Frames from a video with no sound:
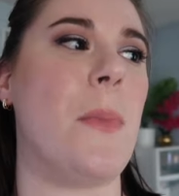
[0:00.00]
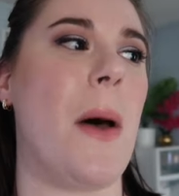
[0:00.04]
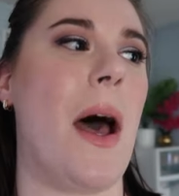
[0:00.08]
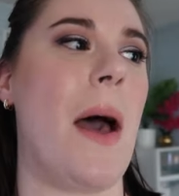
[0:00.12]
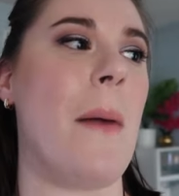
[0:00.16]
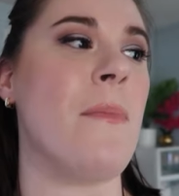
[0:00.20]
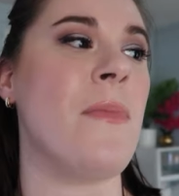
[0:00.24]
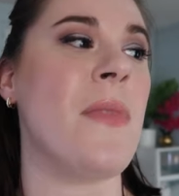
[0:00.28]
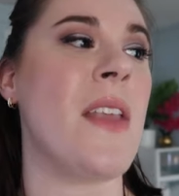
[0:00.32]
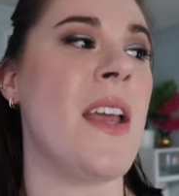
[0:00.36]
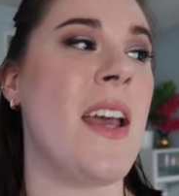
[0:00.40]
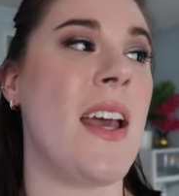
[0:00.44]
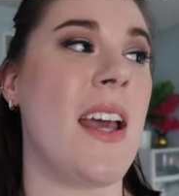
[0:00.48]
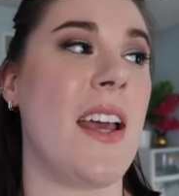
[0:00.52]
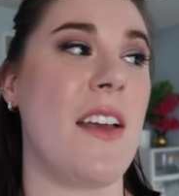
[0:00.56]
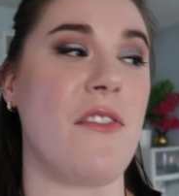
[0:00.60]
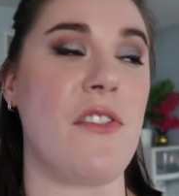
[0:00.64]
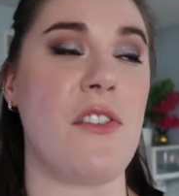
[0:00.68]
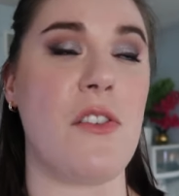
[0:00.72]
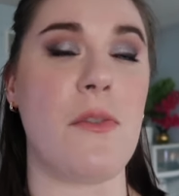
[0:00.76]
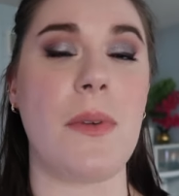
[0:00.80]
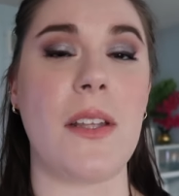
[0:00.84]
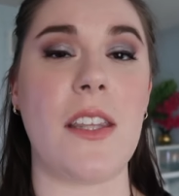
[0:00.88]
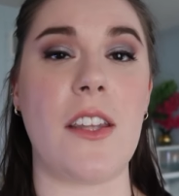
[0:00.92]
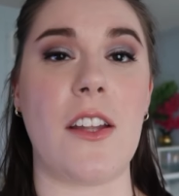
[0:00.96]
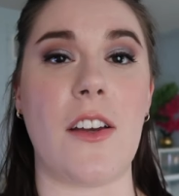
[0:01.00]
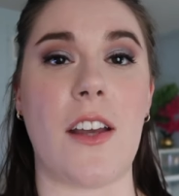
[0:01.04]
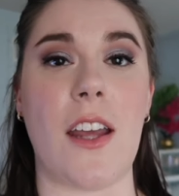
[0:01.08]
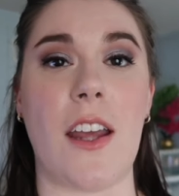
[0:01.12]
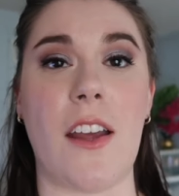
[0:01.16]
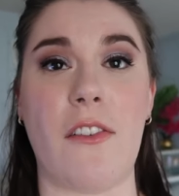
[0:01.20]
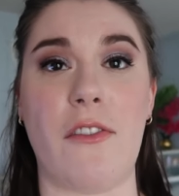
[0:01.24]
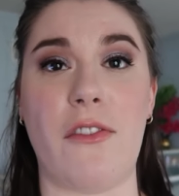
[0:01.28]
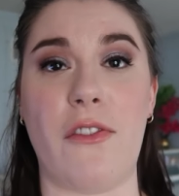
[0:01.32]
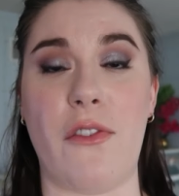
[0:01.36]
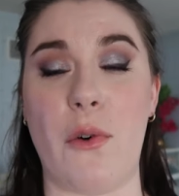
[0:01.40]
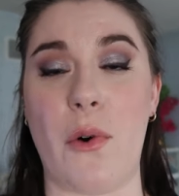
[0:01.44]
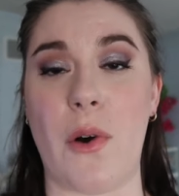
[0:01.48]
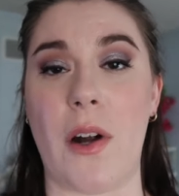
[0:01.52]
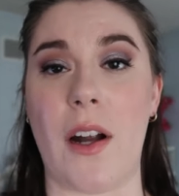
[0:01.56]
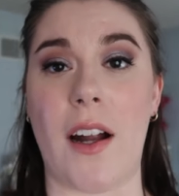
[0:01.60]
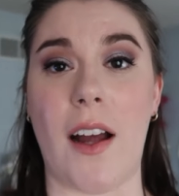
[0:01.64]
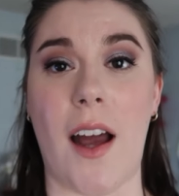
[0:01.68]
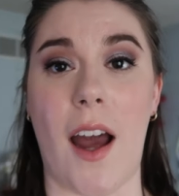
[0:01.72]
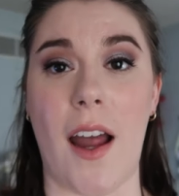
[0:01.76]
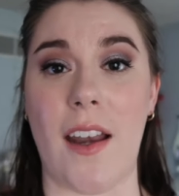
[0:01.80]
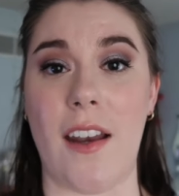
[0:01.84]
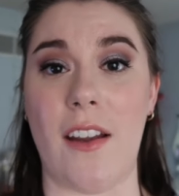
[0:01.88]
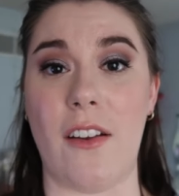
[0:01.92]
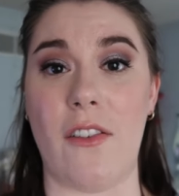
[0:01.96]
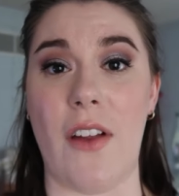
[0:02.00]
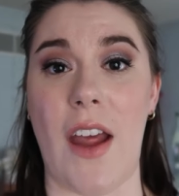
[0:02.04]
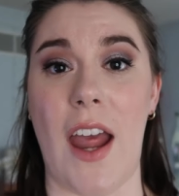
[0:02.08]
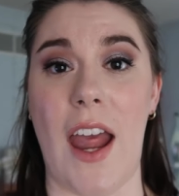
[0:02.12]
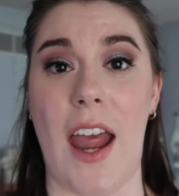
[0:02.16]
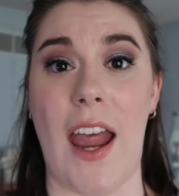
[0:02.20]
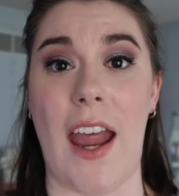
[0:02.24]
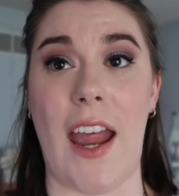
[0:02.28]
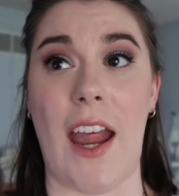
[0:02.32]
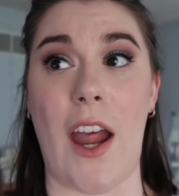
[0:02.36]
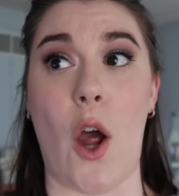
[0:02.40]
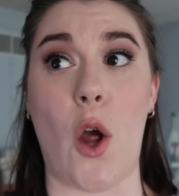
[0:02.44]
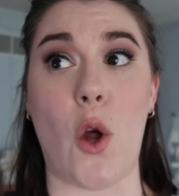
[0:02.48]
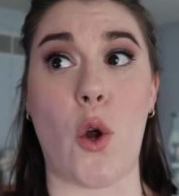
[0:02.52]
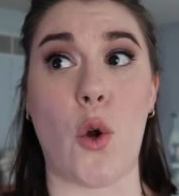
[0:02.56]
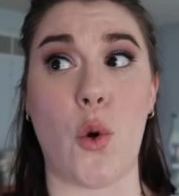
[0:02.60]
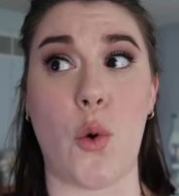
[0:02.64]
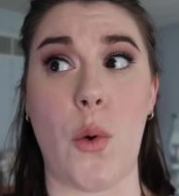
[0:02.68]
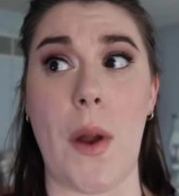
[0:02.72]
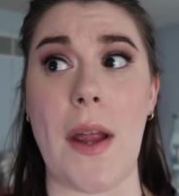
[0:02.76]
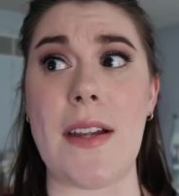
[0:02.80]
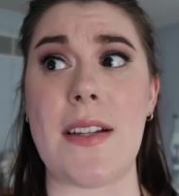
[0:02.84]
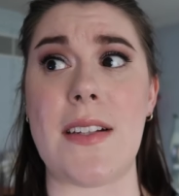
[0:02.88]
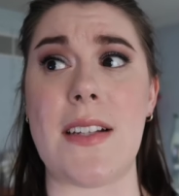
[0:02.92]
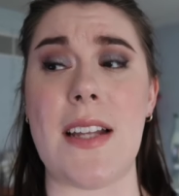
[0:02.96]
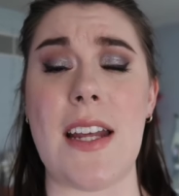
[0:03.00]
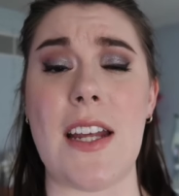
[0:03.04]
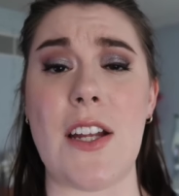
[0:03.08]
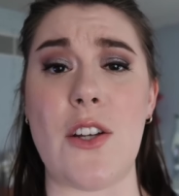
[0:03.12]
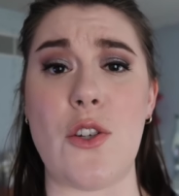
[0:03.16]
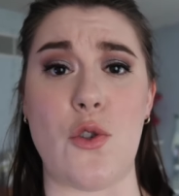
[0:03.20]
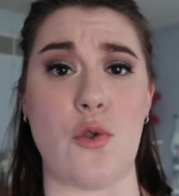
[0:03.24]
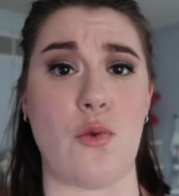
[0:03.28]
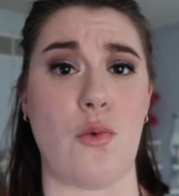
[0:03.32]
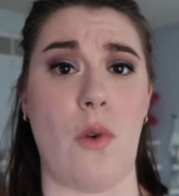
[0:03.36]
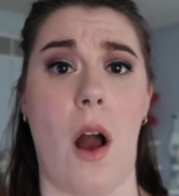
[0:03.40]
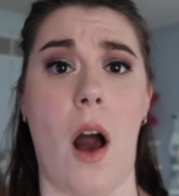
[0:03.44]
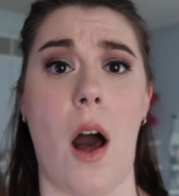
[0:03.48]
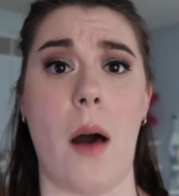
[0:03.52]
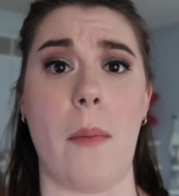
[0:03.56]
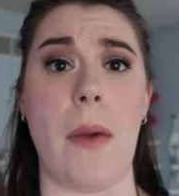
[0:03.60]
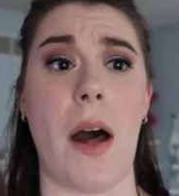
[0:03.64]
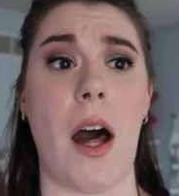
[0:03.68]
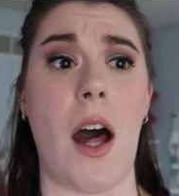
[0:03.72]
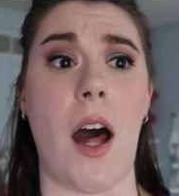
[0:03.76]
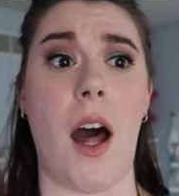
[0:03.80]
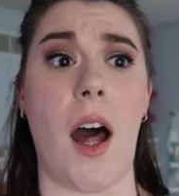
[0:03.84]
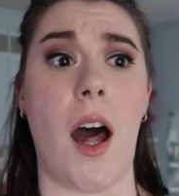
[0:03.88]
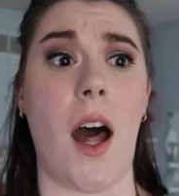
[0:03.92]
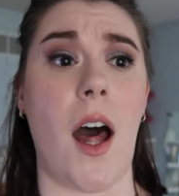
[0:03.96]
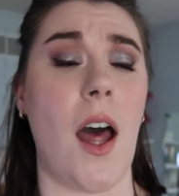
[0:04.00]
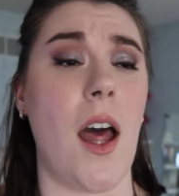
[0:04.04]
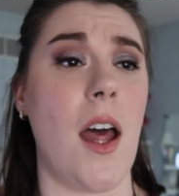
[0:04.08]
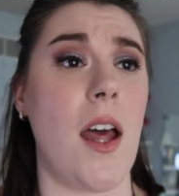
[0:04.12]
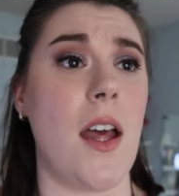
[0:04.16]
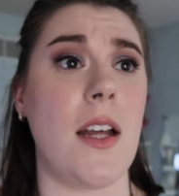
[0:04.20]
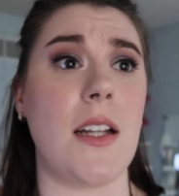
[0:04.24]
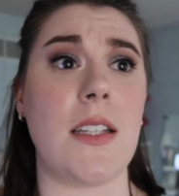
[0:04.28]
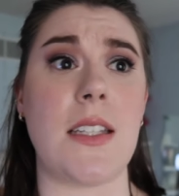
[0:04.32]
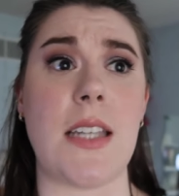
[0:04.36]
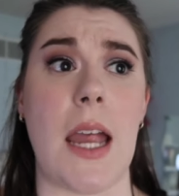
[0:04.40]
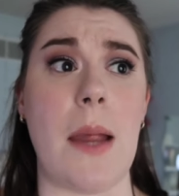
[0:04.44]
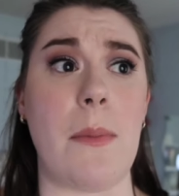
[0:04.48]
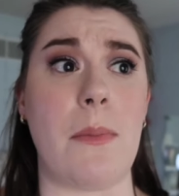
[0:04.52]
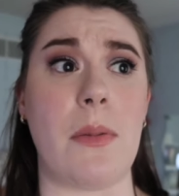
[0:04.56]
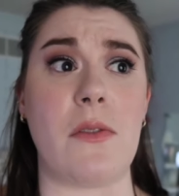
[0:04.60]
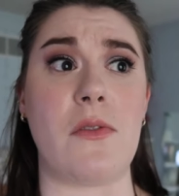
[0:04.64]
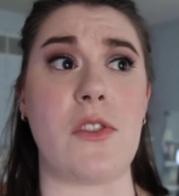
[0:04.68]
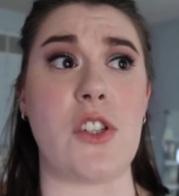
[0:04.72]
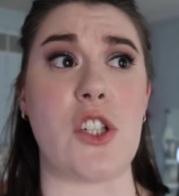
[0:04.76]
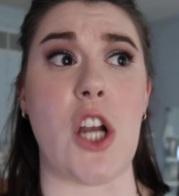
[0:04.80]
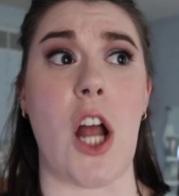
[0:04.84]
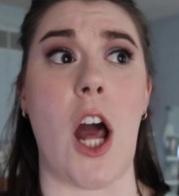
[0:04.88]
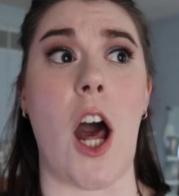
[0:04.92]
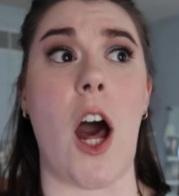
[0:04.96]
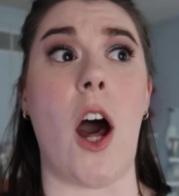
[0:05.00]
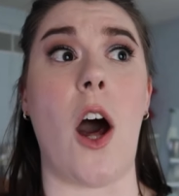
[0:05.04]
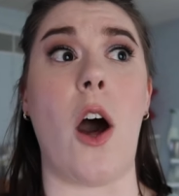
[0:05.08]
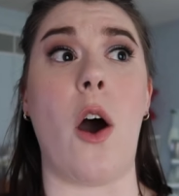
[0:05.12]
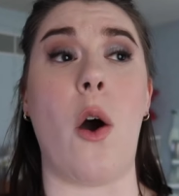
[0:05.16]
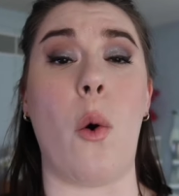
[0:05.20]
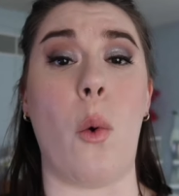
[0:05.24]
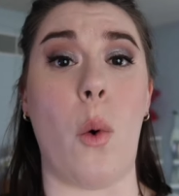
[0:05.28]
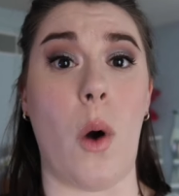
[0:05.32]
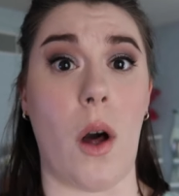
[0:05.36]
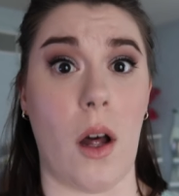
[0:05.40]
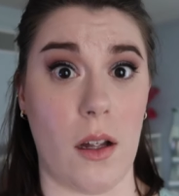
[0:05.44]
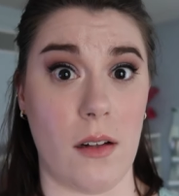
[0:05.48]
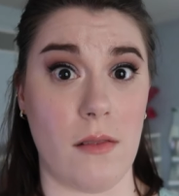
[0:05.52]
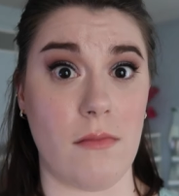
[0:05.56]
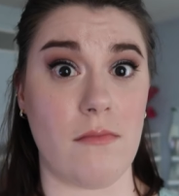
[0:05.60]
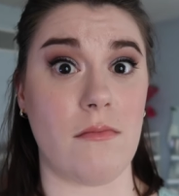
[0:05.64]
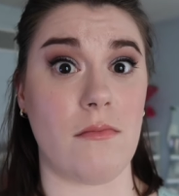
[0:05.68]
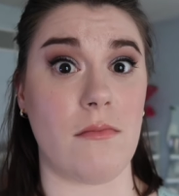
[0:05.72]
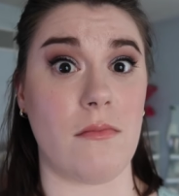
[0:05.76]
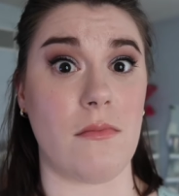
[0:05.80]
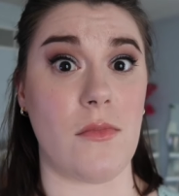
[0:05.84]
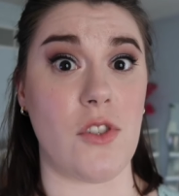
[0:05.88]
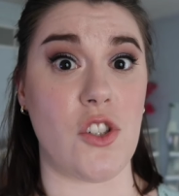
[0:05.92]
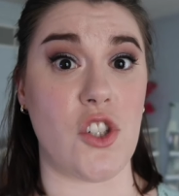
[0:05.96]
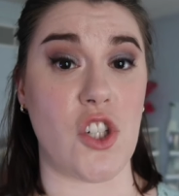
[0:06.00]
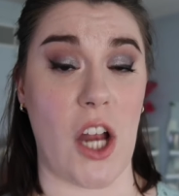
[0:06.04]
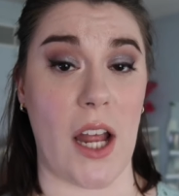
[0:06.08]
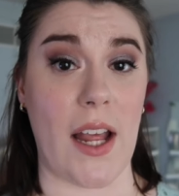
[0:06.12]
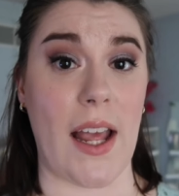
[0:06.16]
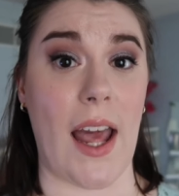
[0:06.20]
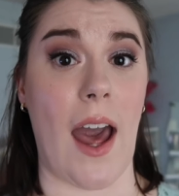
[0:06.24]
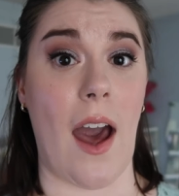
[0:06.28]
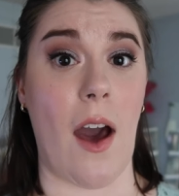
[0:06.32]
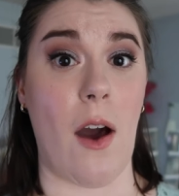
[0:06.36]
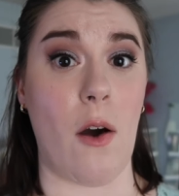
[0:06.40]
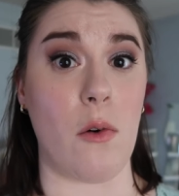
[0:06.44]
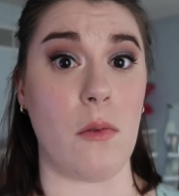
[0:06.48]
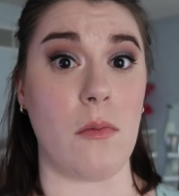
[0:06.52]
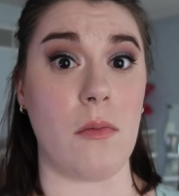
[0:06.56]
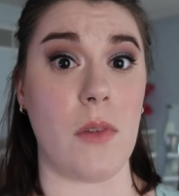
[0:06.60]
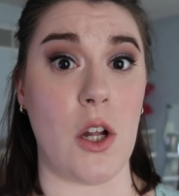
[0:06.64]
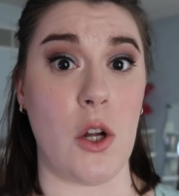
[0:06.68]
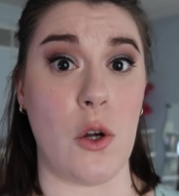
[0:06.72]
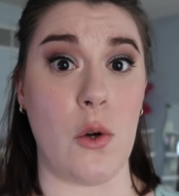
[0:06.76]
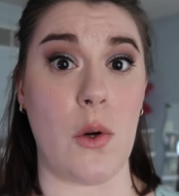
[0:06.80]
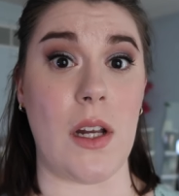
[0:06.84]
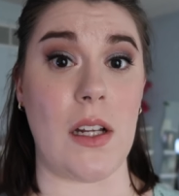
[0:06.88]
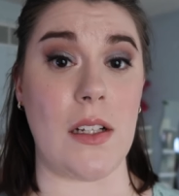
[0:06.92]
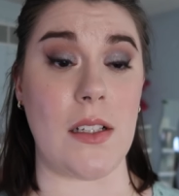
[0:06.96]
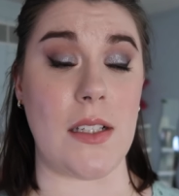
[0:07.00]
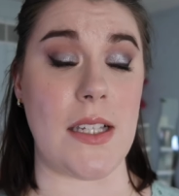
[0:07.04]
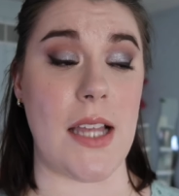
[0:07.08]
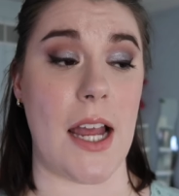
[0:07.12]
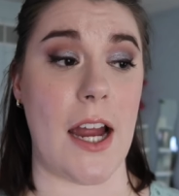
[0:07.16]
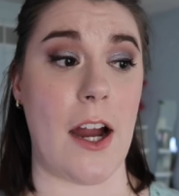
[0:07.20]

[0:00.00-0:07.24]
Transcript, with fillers: But if you've been looking for kind of a crazy drama type of show, check out Who Killed